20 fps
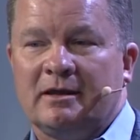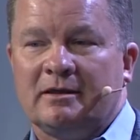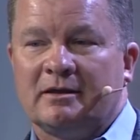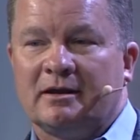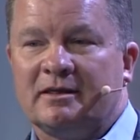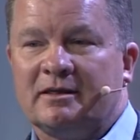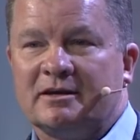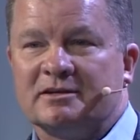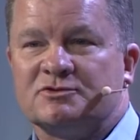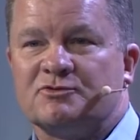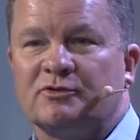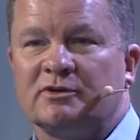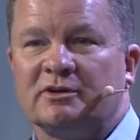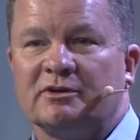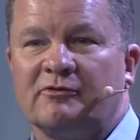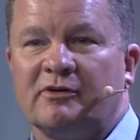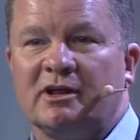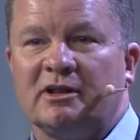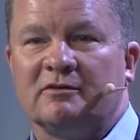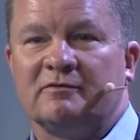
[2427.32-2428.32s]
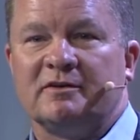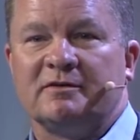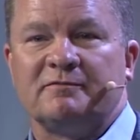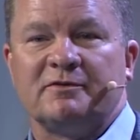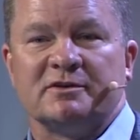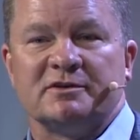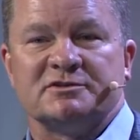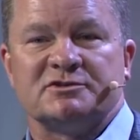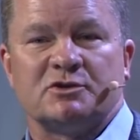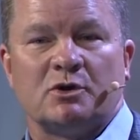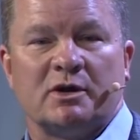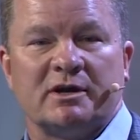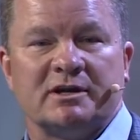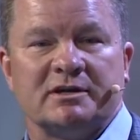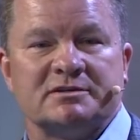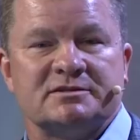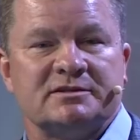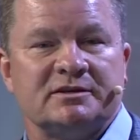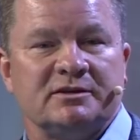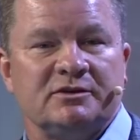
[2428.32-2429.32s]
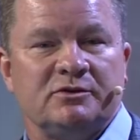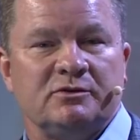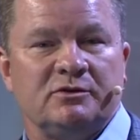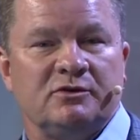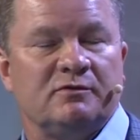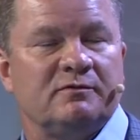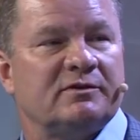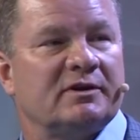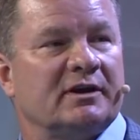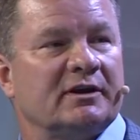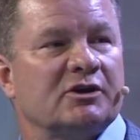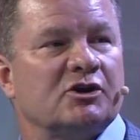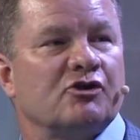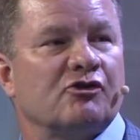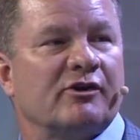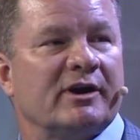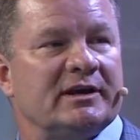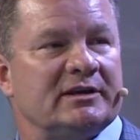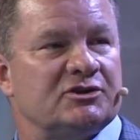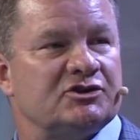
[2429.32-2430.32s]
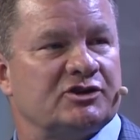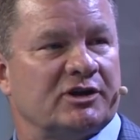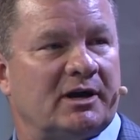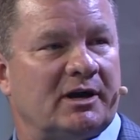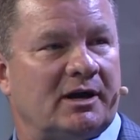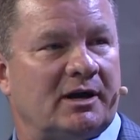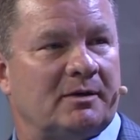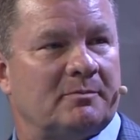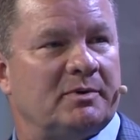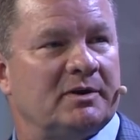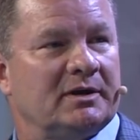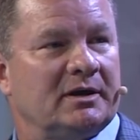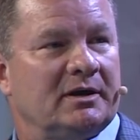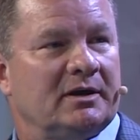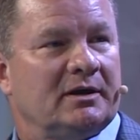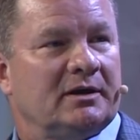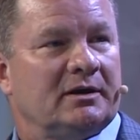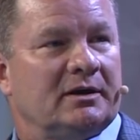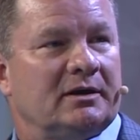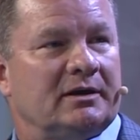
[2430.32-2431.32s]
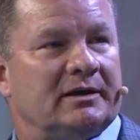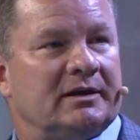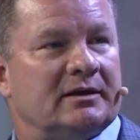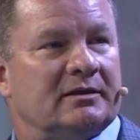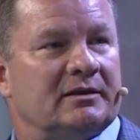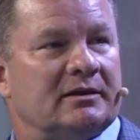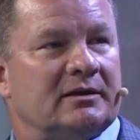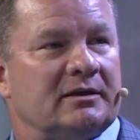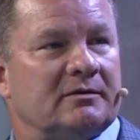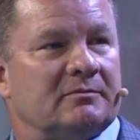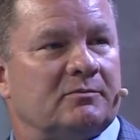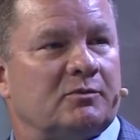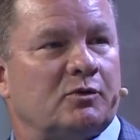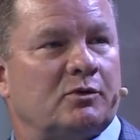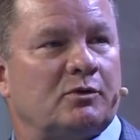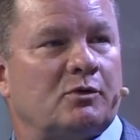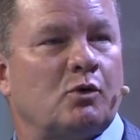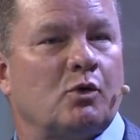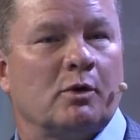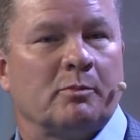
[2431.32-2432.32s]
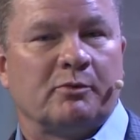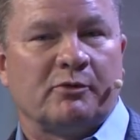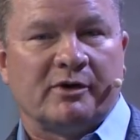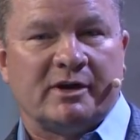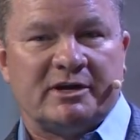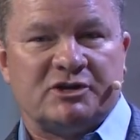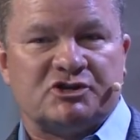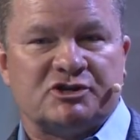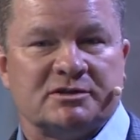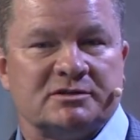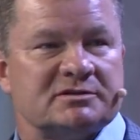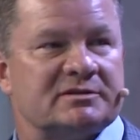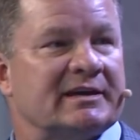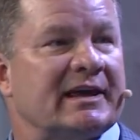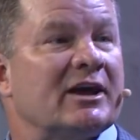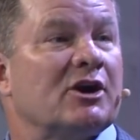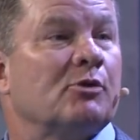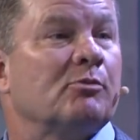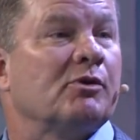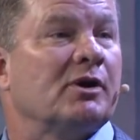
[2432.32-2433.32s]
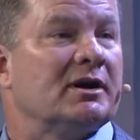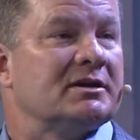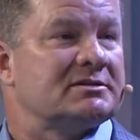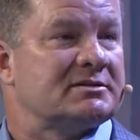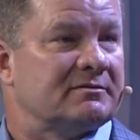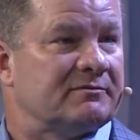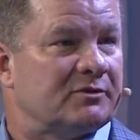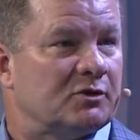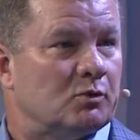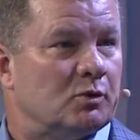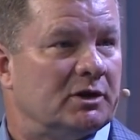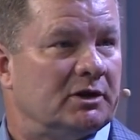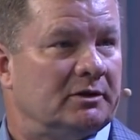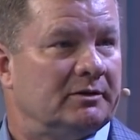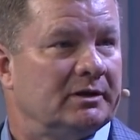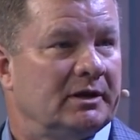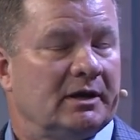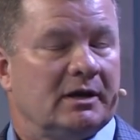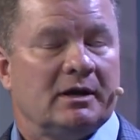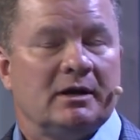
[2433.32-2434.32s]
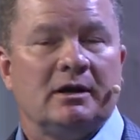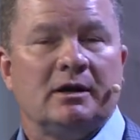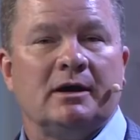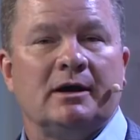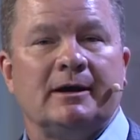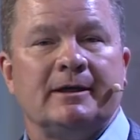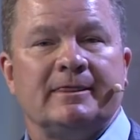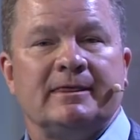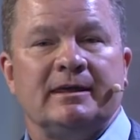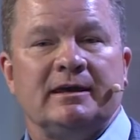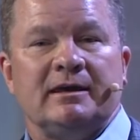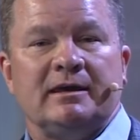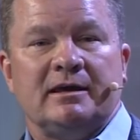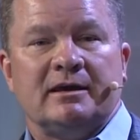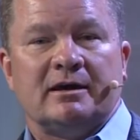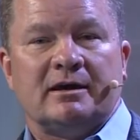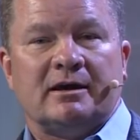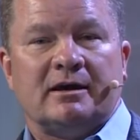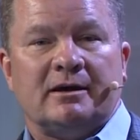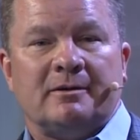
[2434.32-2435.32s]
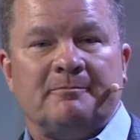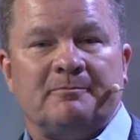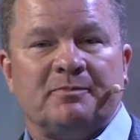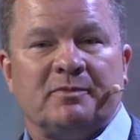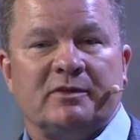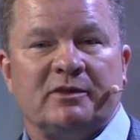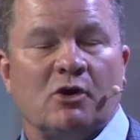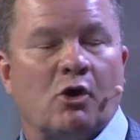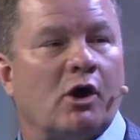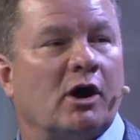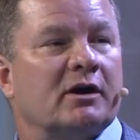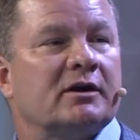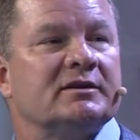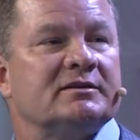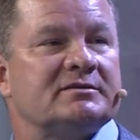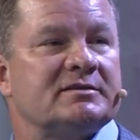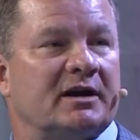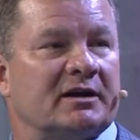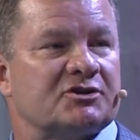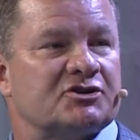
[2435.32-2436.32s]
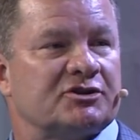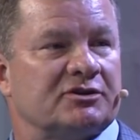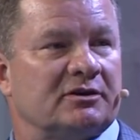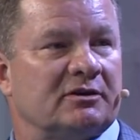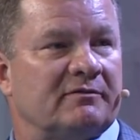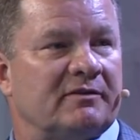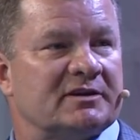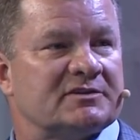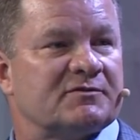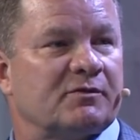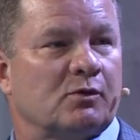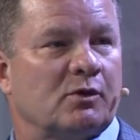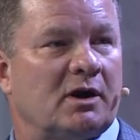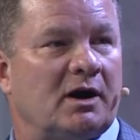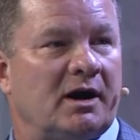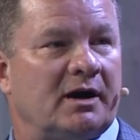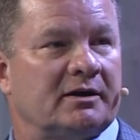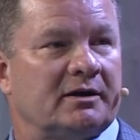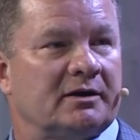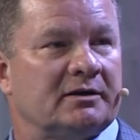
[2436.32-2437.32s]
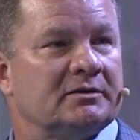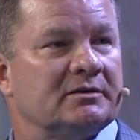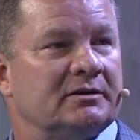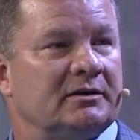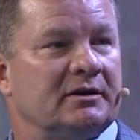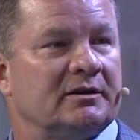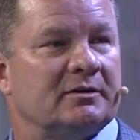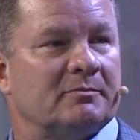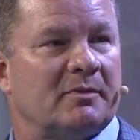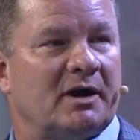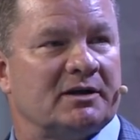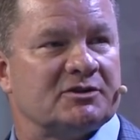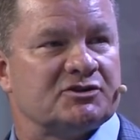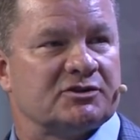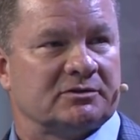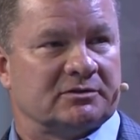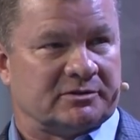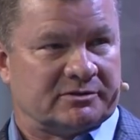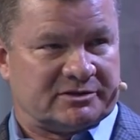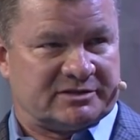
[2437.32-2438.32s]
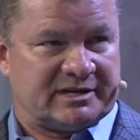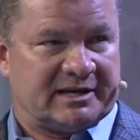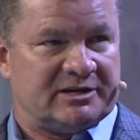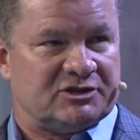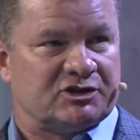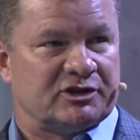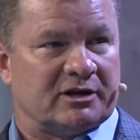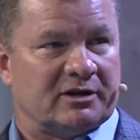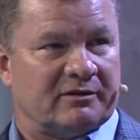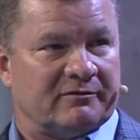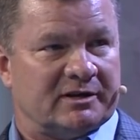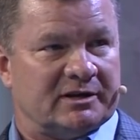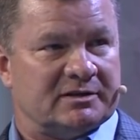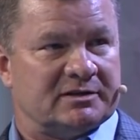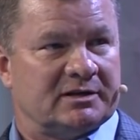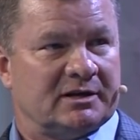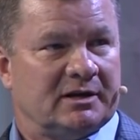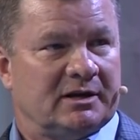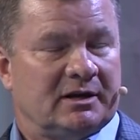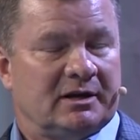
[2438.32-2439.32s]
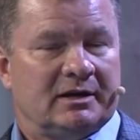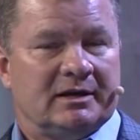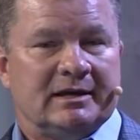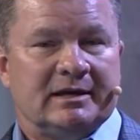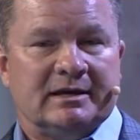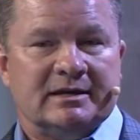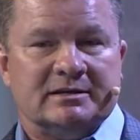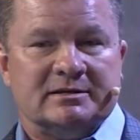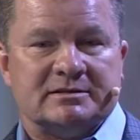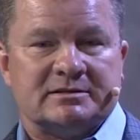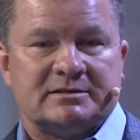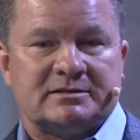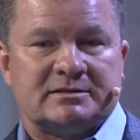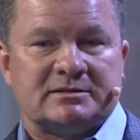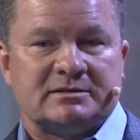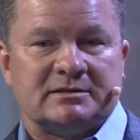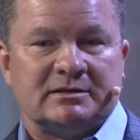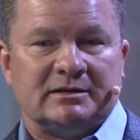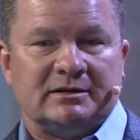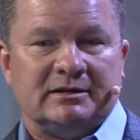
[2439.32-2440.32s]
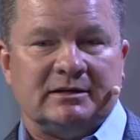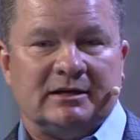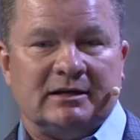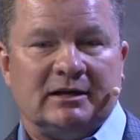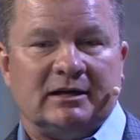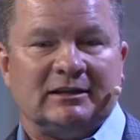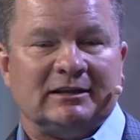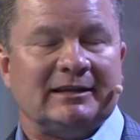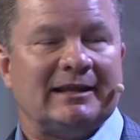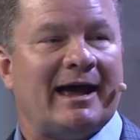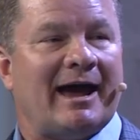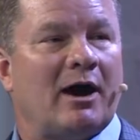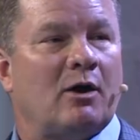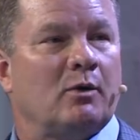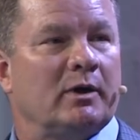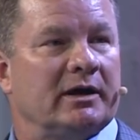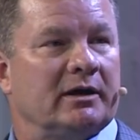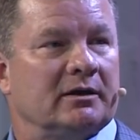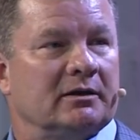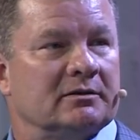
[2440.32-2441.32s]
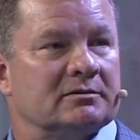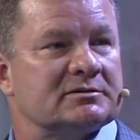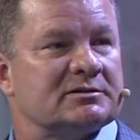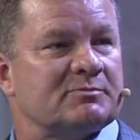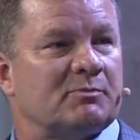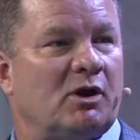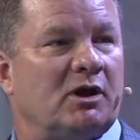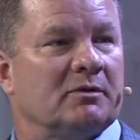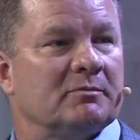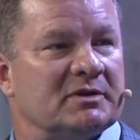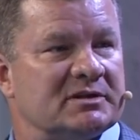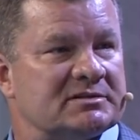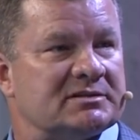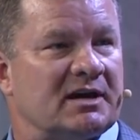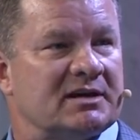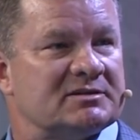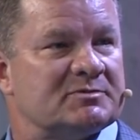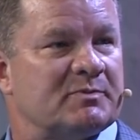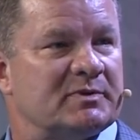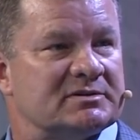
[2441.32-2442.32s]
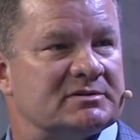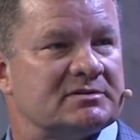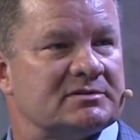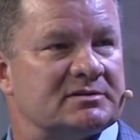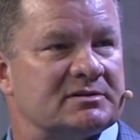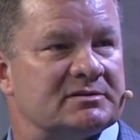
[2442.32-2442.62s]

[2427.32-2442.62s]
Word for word: that I think is really relevant for this audience. You, you've done a great job in the corporations, the enterprise, if you will. Right. The, um, the architecture of S4HANA and the modularization of it right. is allowing small and mid-sized businesses